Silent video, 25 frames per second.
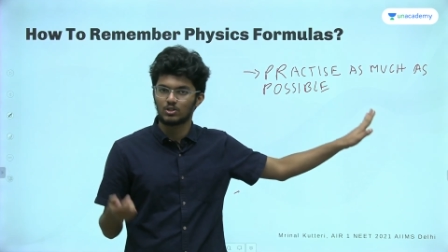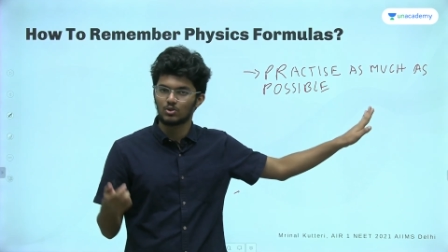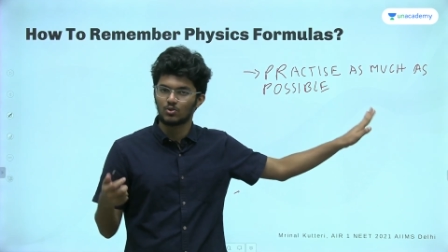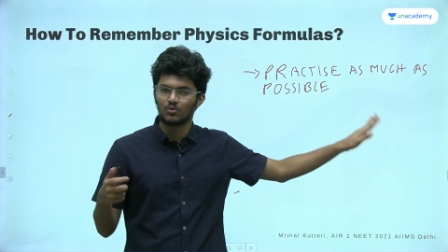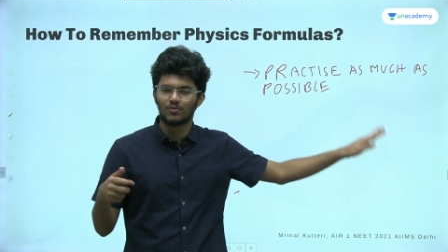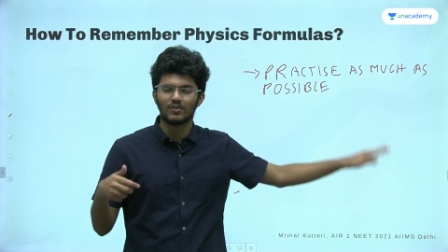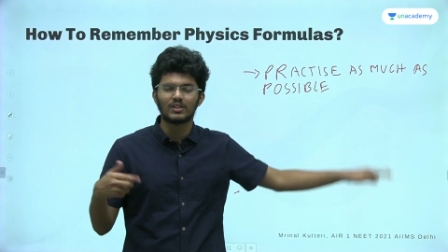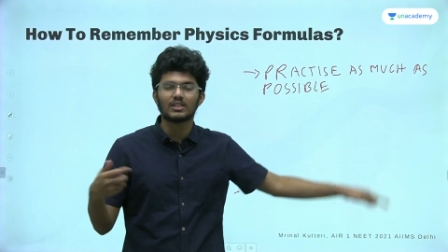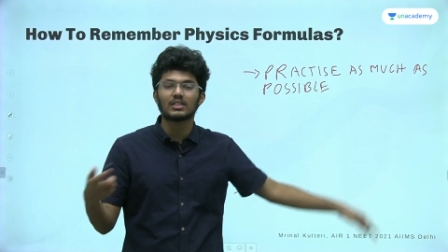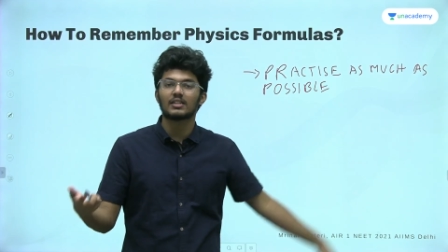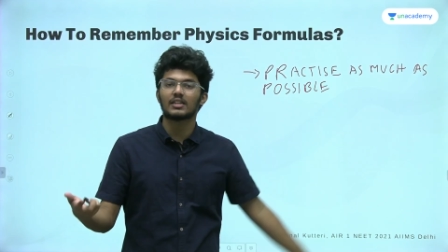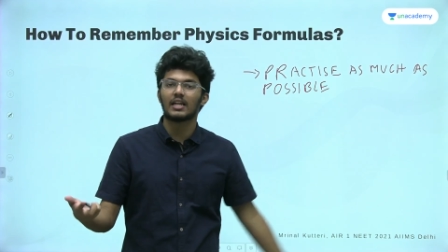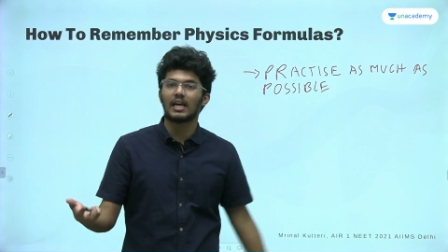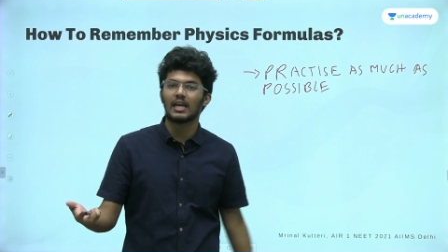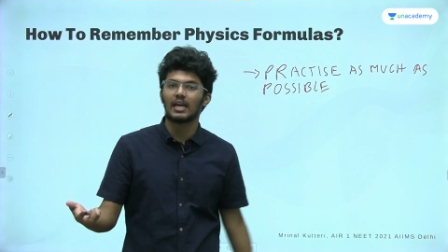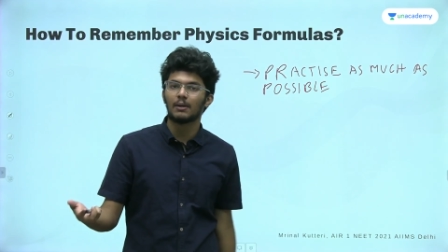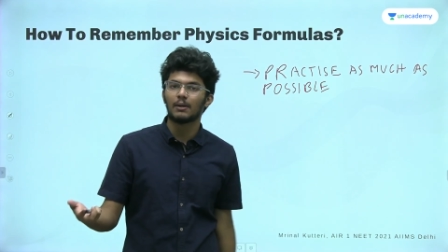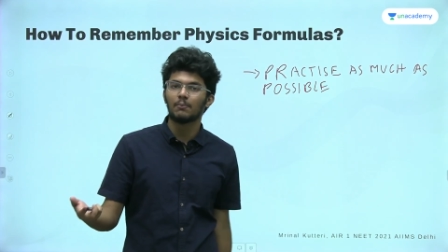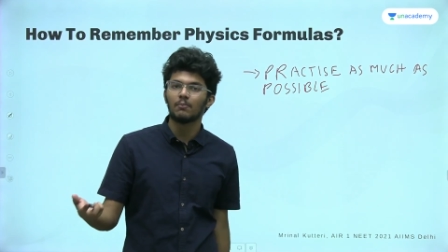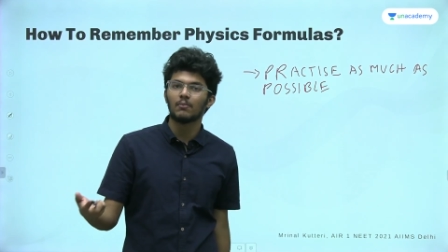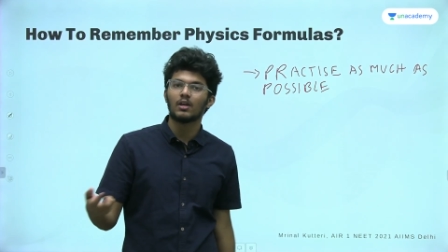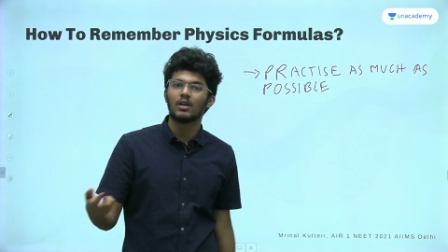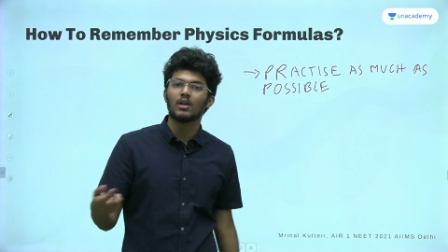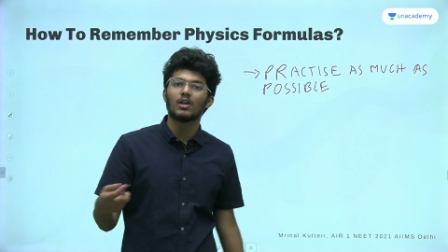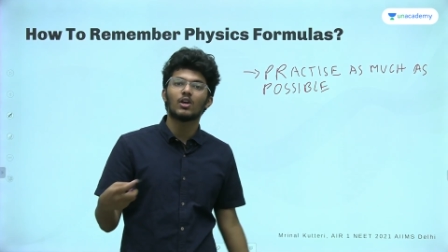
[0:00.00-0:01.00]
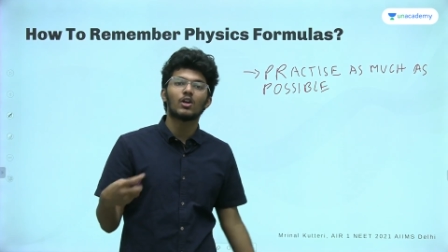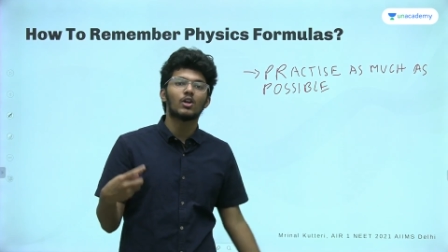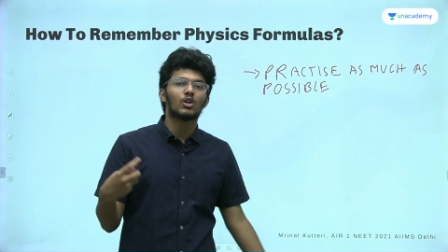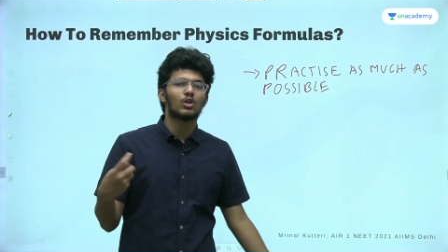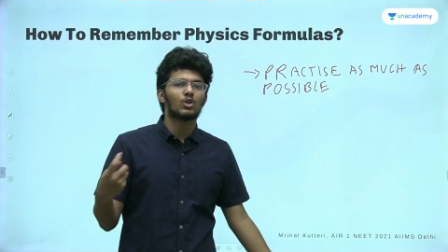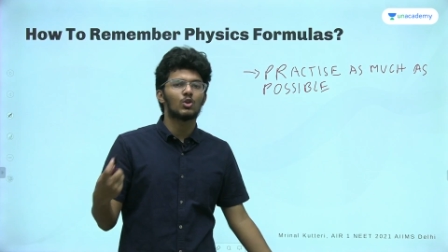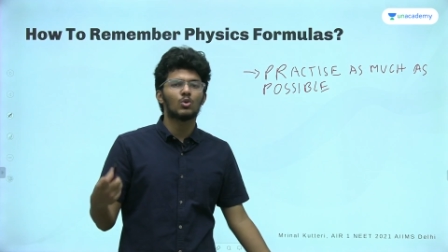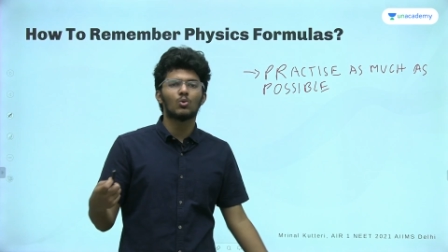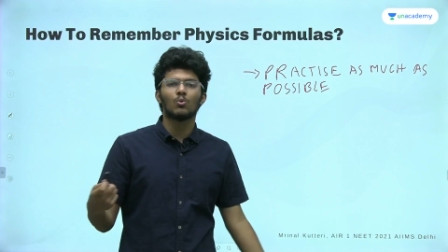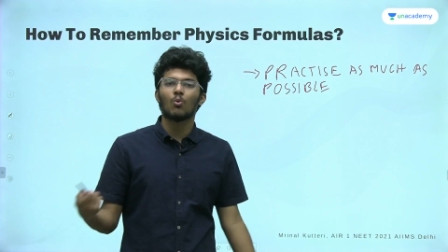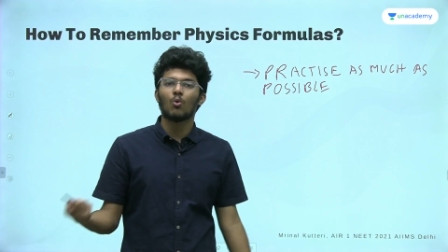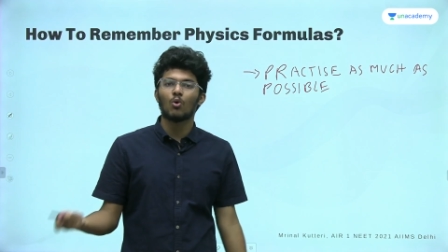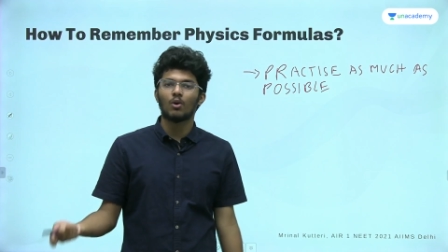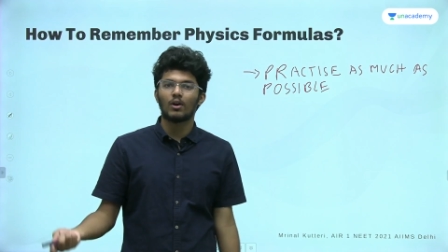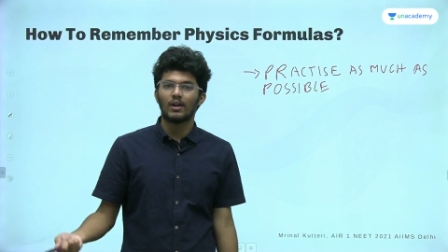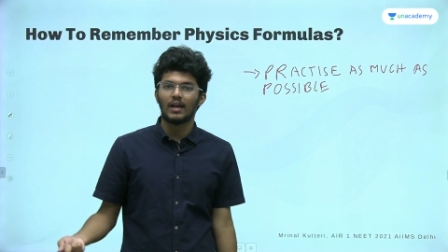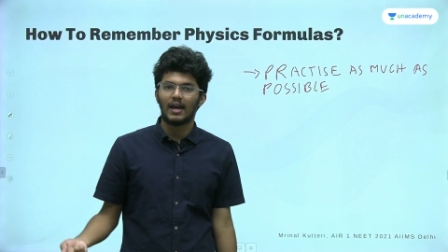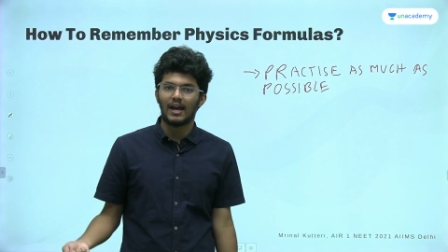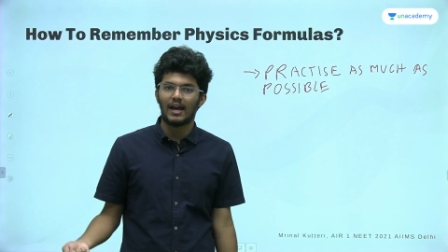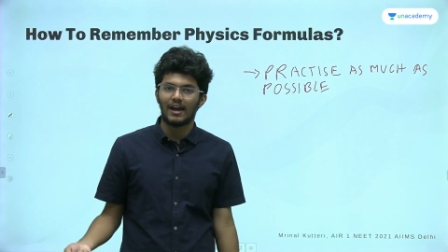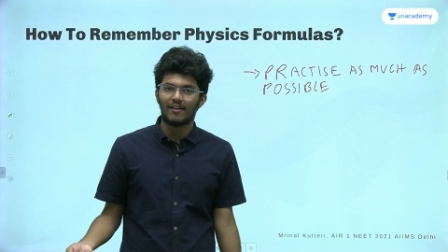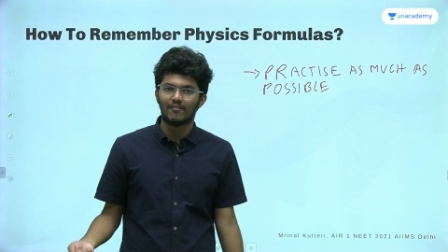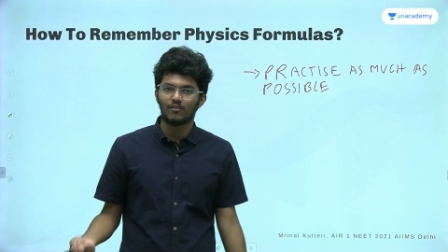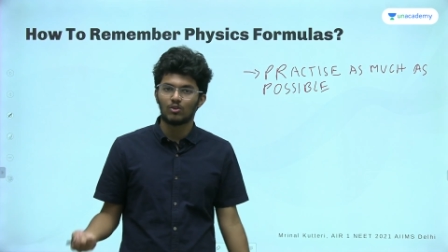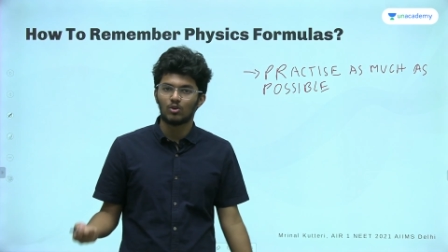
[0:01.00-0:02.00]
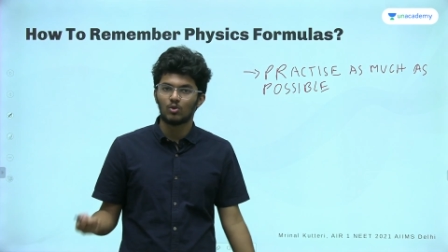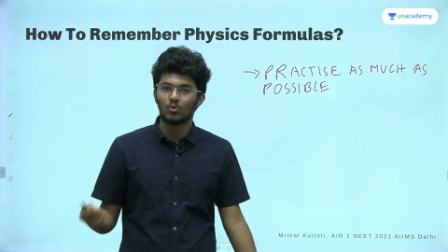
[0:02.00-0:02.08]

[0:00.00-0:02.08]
So with time, you won't have